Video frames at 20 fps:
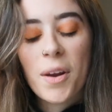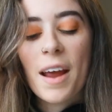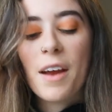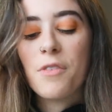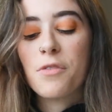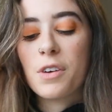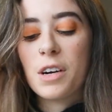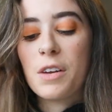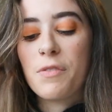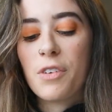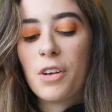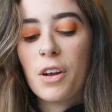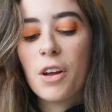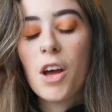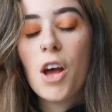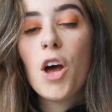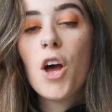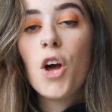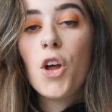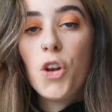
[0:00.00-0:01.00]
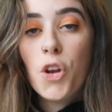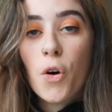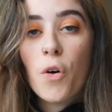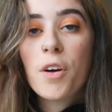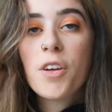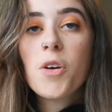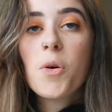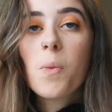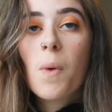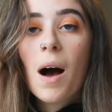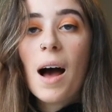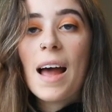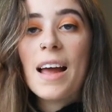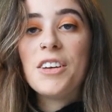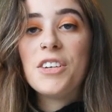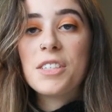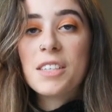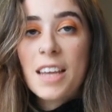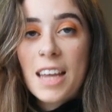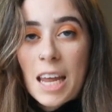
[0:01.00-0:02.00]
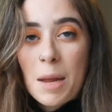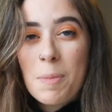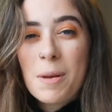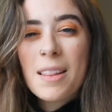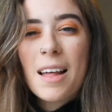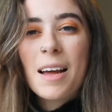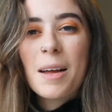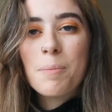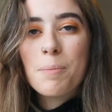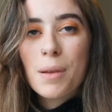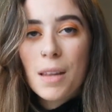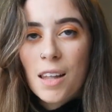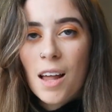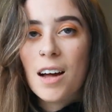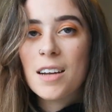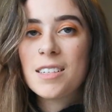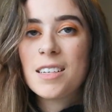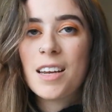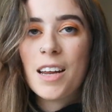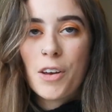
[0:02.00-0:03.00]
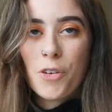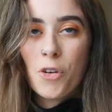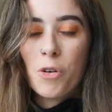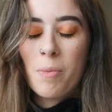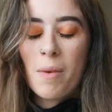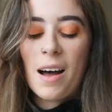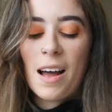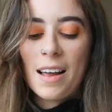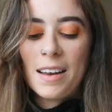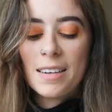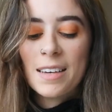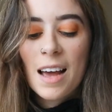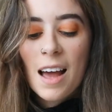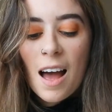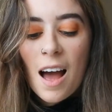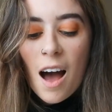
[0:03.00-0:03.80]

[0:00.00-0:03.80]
day in front of you. Knowing your why and just keeping that implanted in your mind.